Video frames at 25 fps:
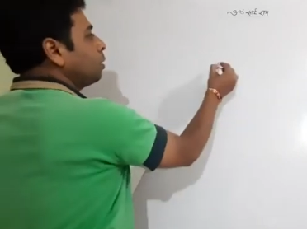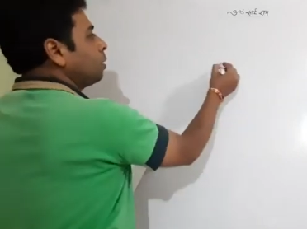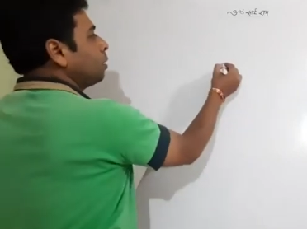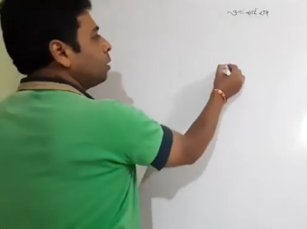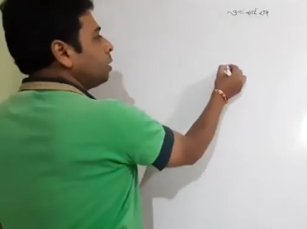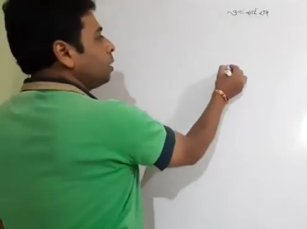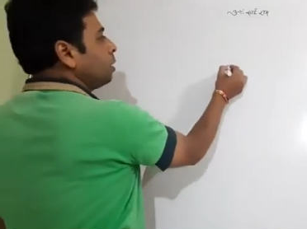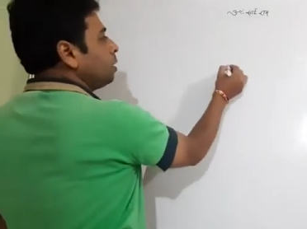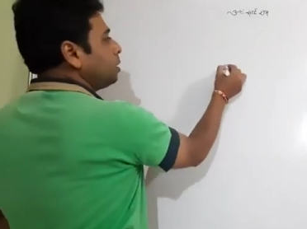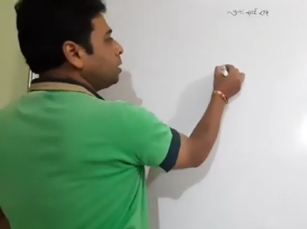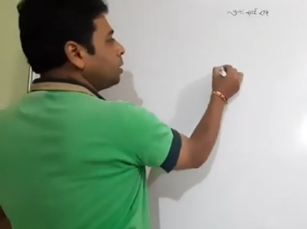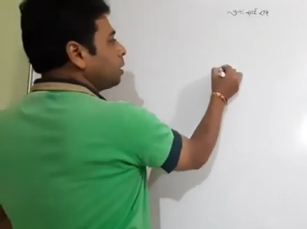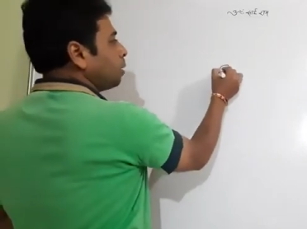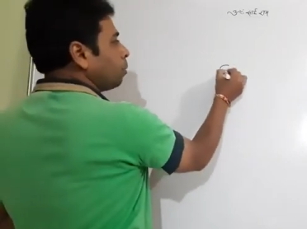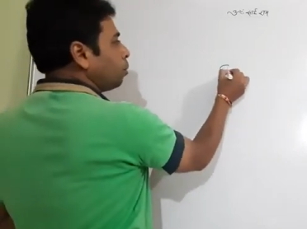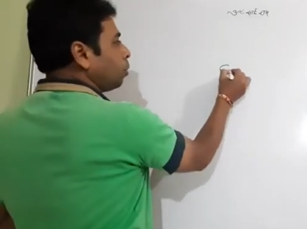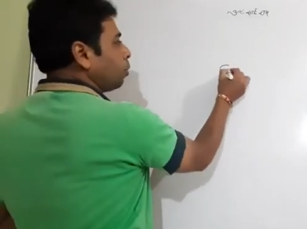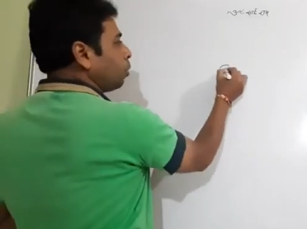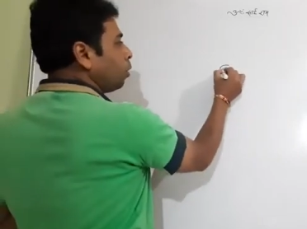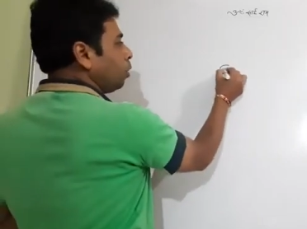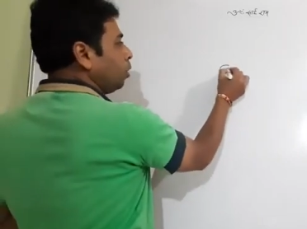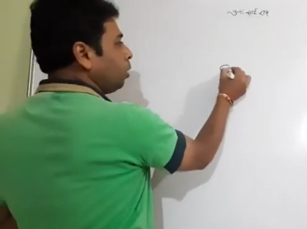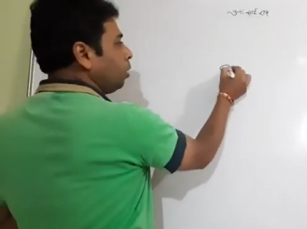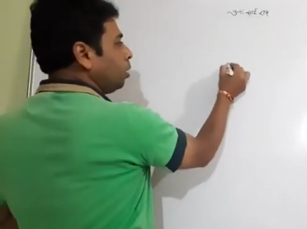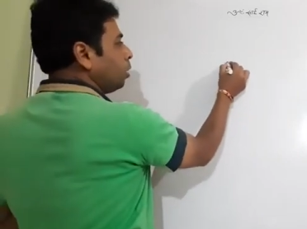This
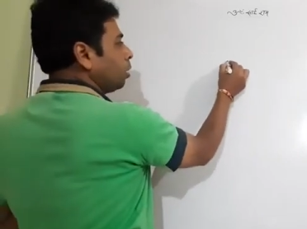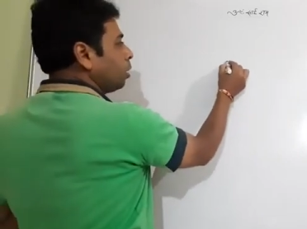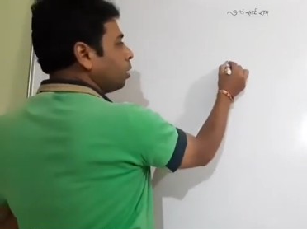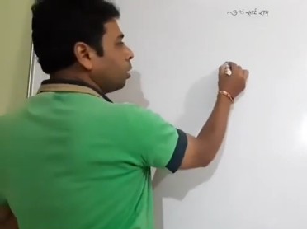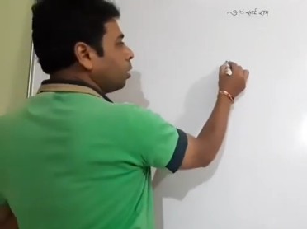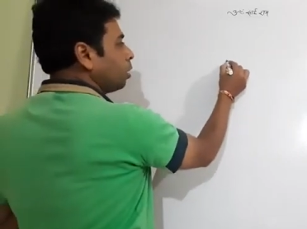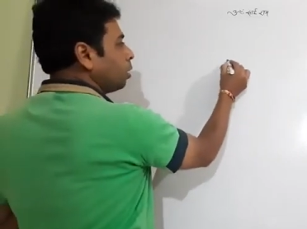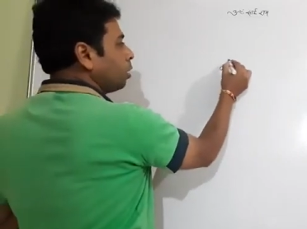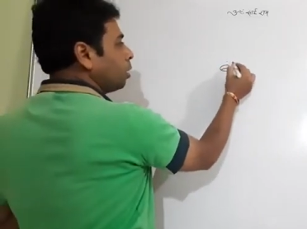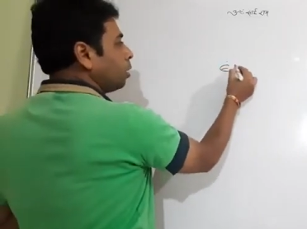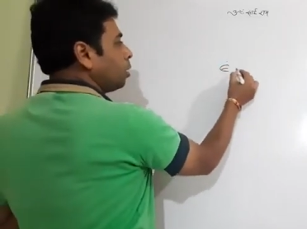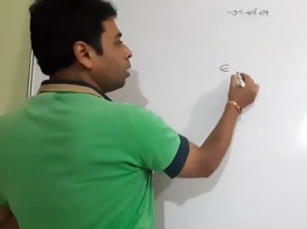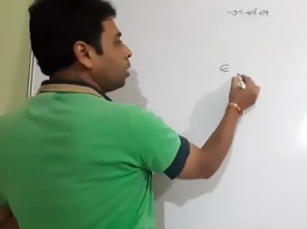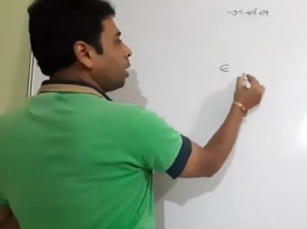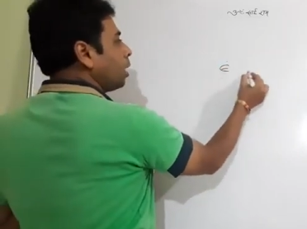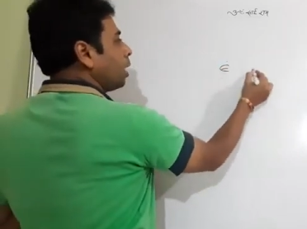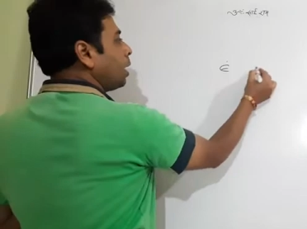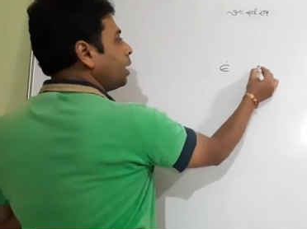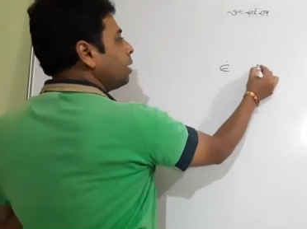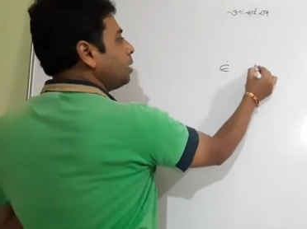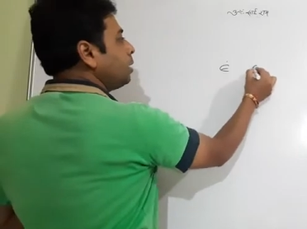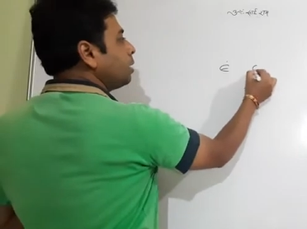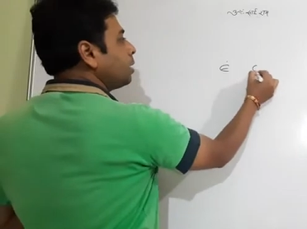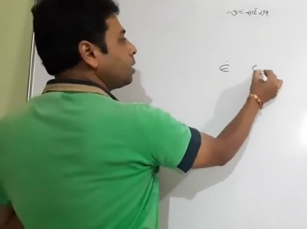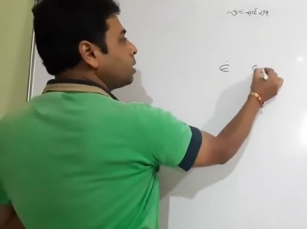symbol
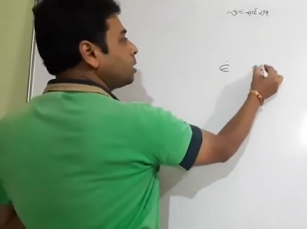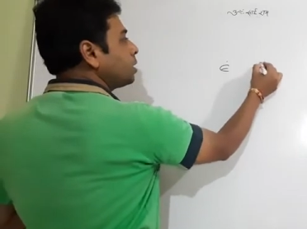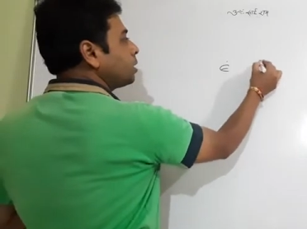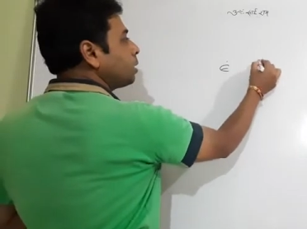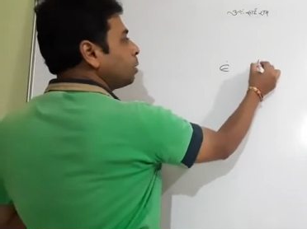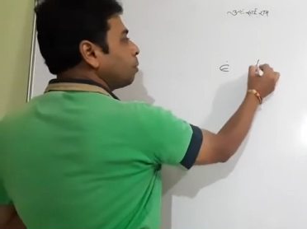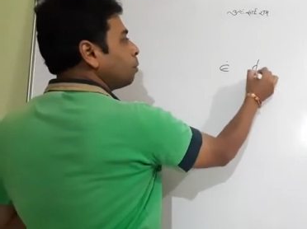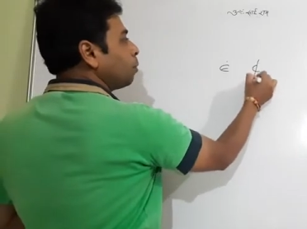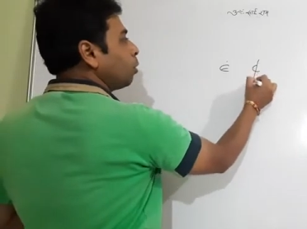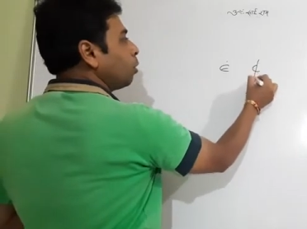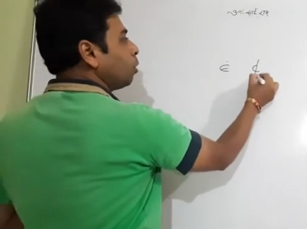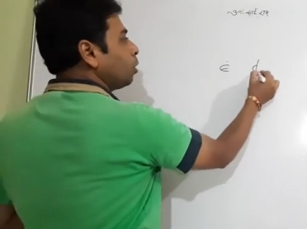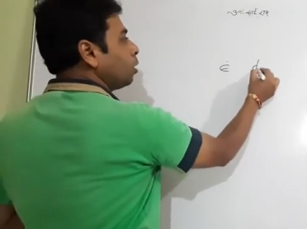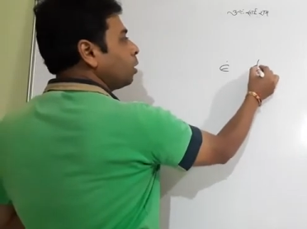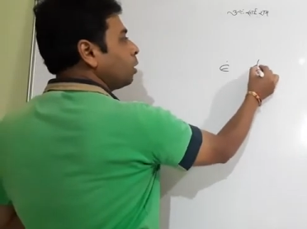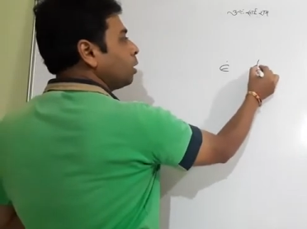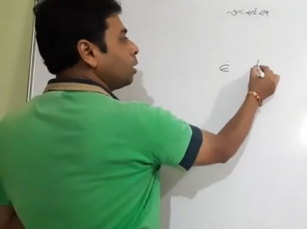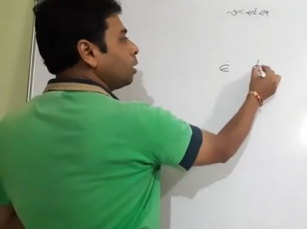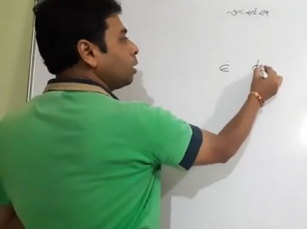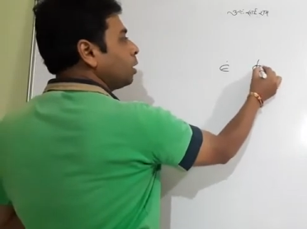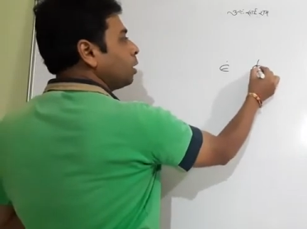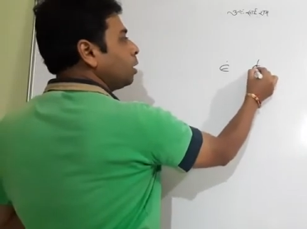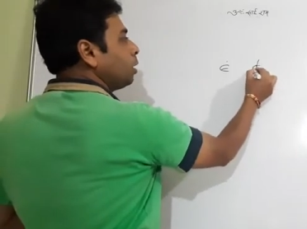and this symbol.